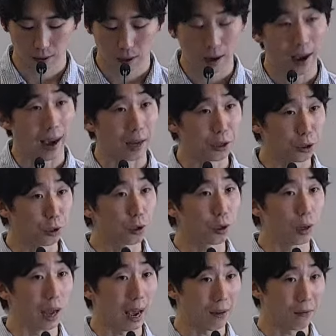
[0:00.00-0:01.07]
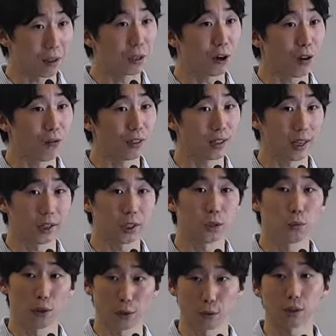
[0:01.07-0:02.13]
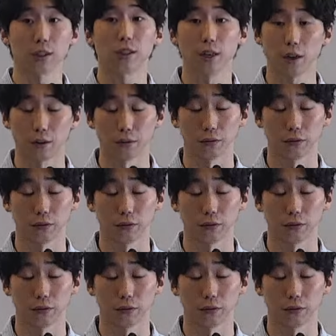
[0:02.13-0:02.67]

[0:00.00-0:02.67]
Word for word: as you have these conversations with yourself,